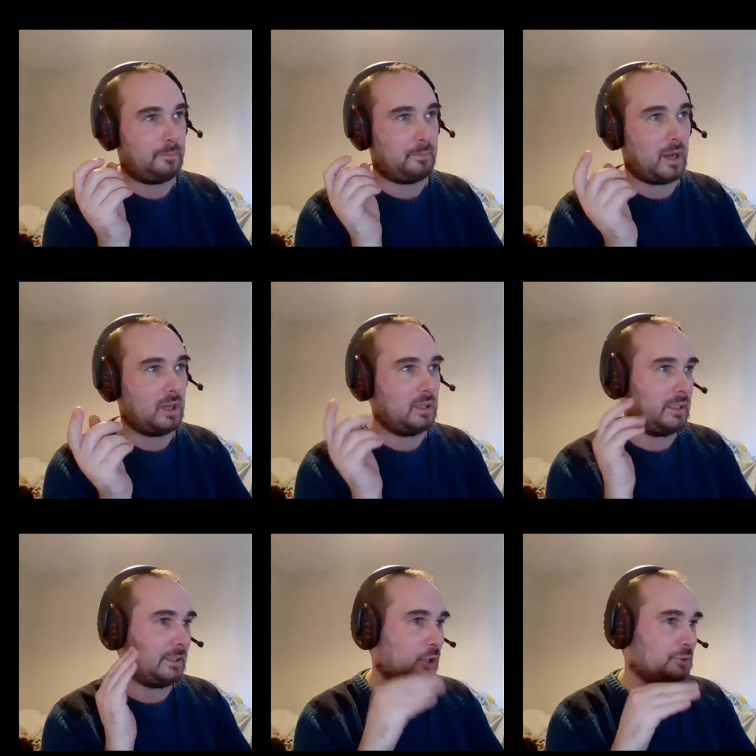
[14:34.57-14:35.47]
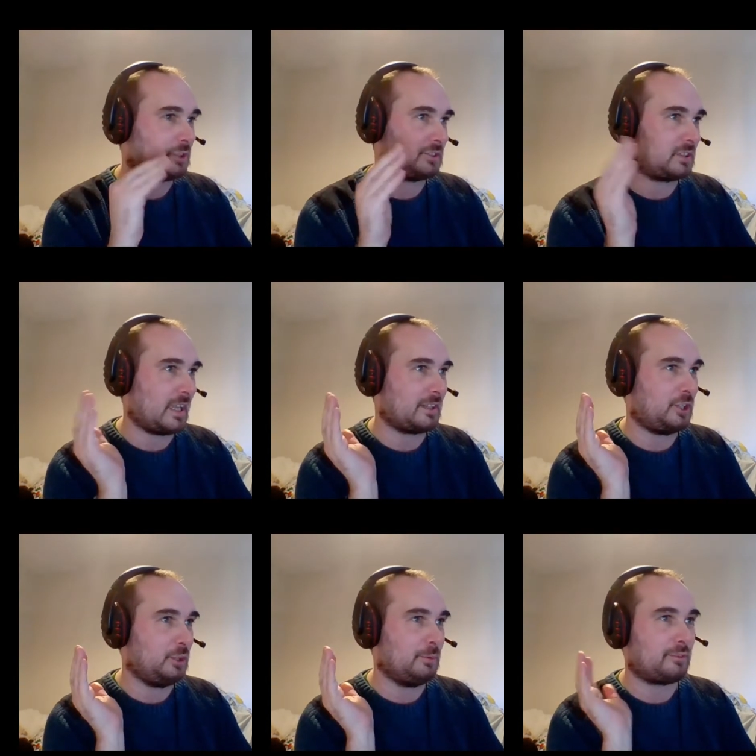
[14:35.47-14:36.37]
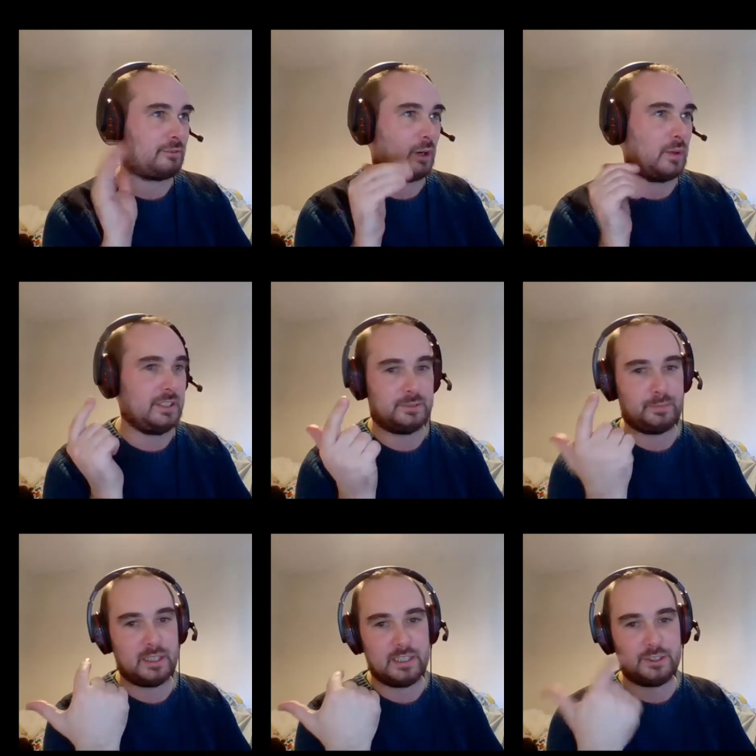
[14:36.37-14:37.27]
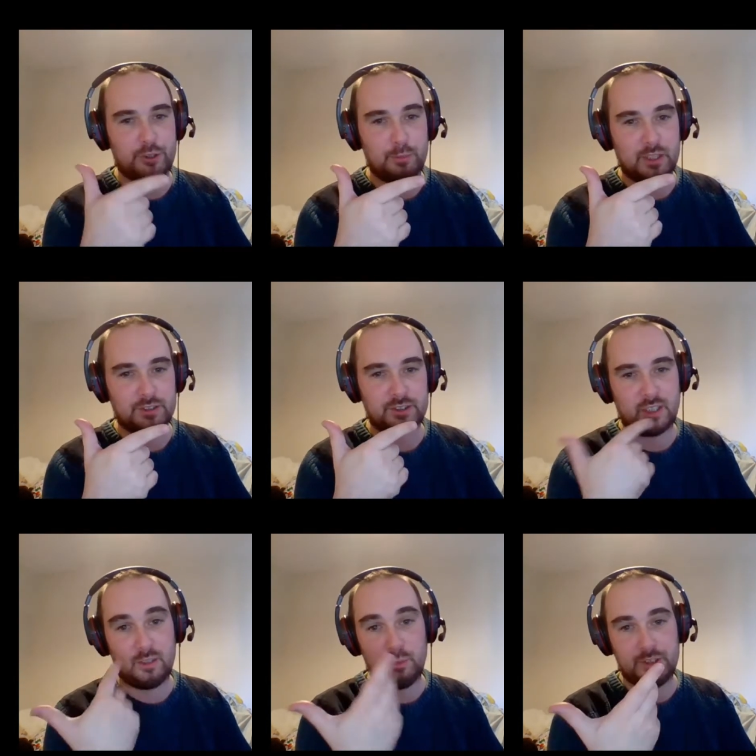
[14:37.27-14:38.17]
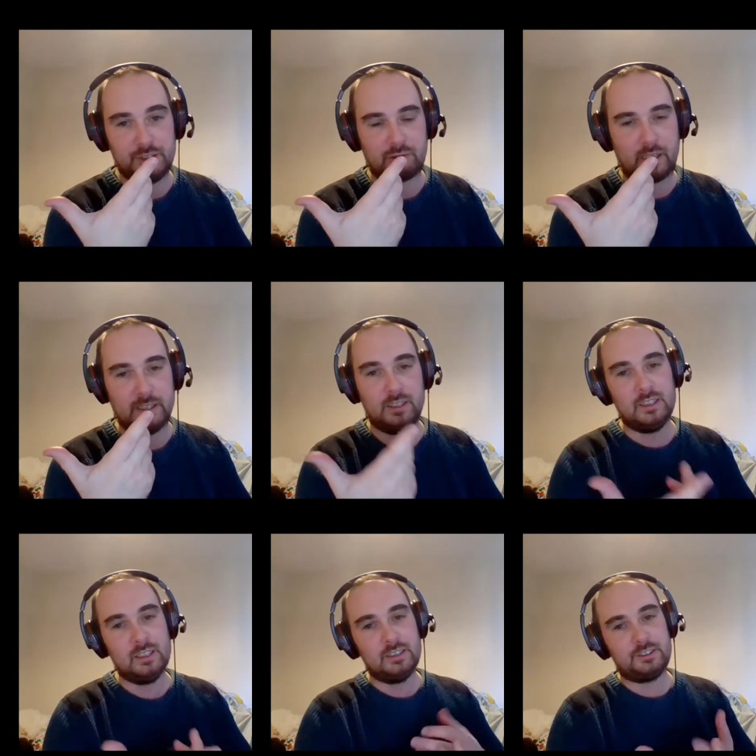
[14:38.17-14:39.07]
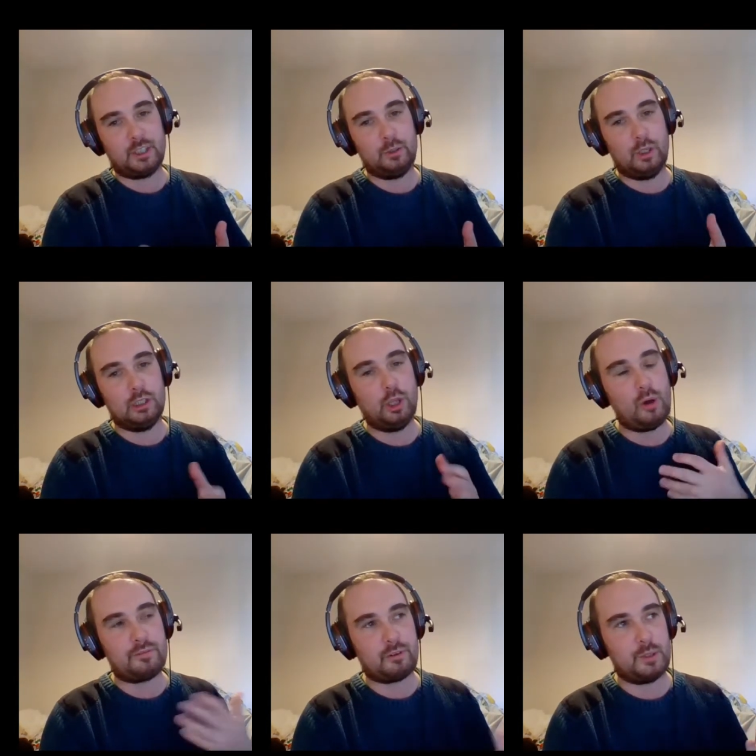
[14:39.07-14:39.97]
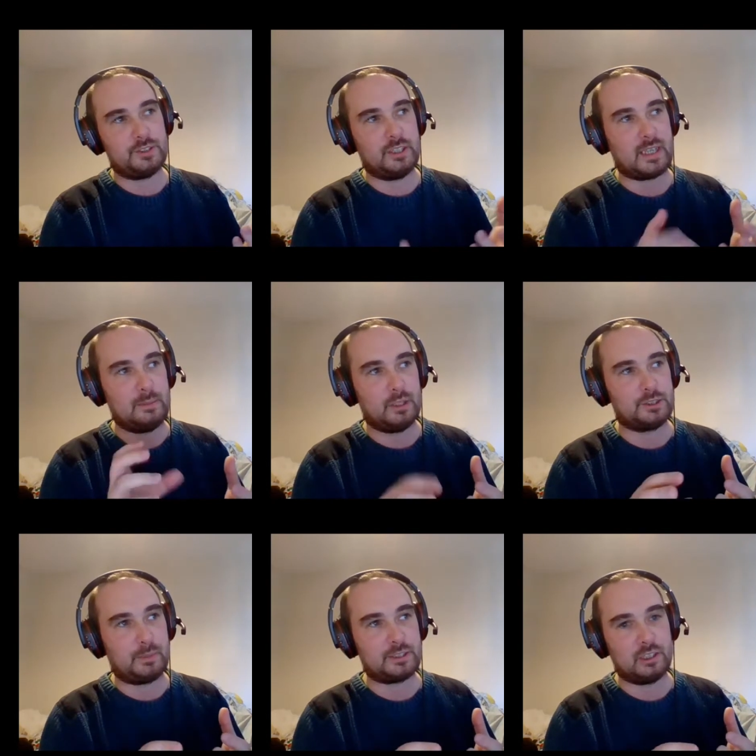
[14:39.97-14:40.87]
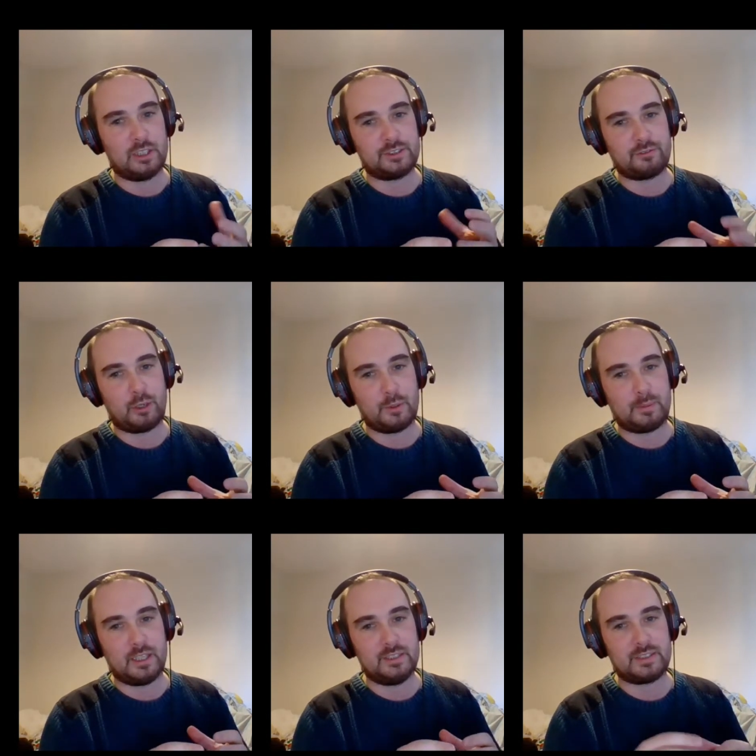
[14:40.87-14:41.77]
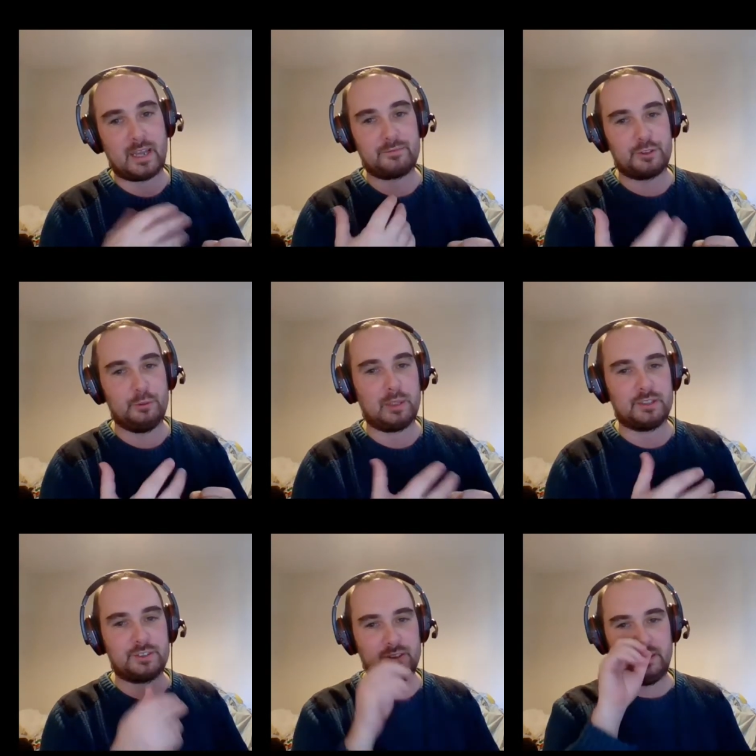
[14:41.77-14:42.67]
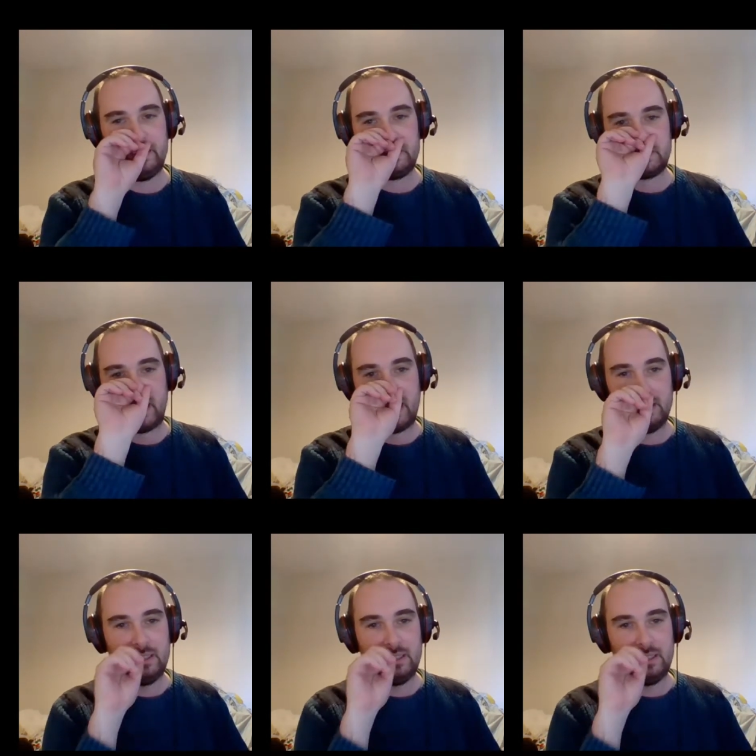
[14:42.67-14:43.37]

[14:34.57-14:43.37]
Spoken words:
But in contrast to that, the human thrower is PA 2+, which is great. So a lot of throwers in the game, like specialised thrower players, have 2+ in this stat.